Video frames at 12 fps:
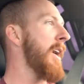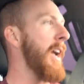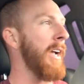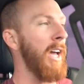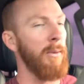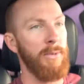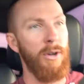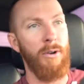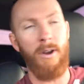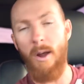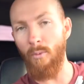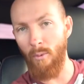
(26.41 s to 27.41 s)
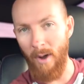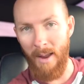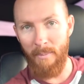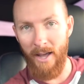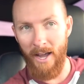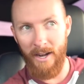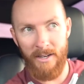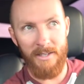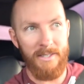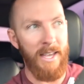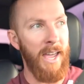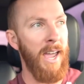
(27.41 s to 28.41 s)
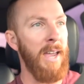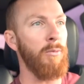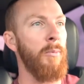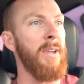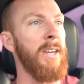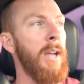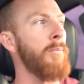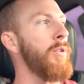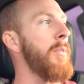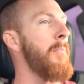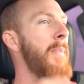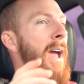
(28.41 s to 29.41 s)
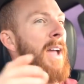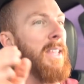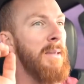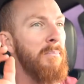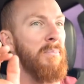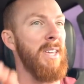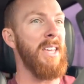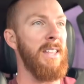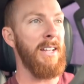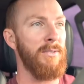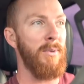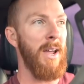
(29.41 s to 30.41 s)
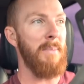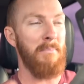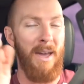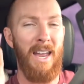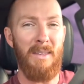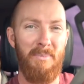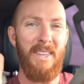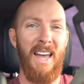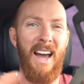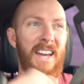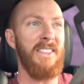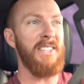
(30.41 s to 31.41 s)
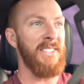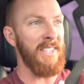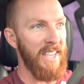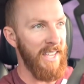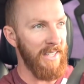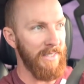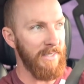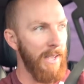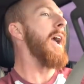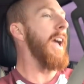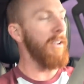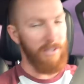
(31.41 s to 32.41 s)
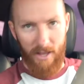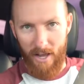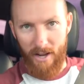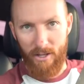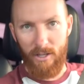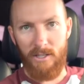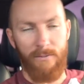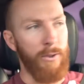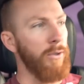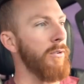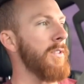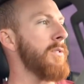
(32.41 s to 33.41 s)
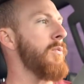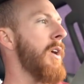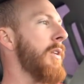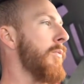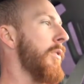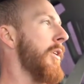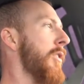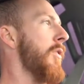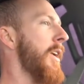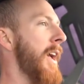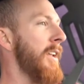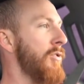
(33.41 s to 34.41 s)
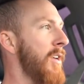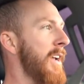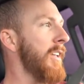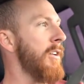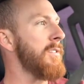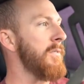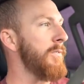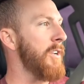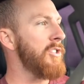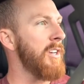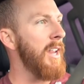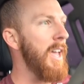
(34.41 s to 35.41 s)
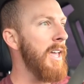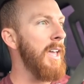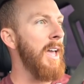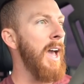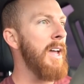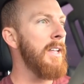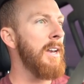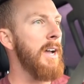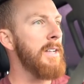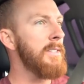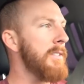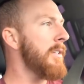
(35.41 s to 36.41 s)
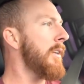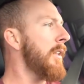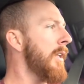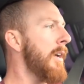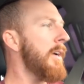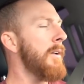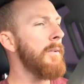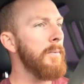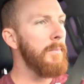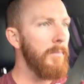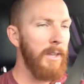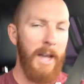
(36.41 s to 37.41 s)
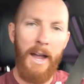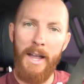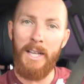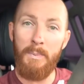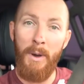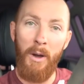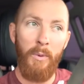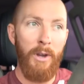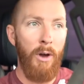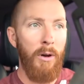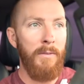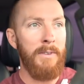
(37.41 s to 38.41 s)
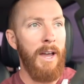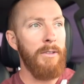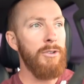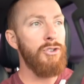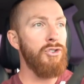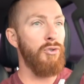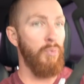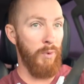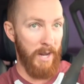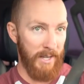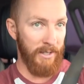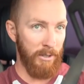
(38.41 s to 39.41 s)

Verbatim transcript: I got him towed right behind us, and we're meeting up with Maddie B. That's right, Maddie Behind the Scenes. Handles a lot of the goods for the Googan Squad, and we're gonna go ahead and try and get on some fish today at a nice little uh, kayak spot we know of down the street.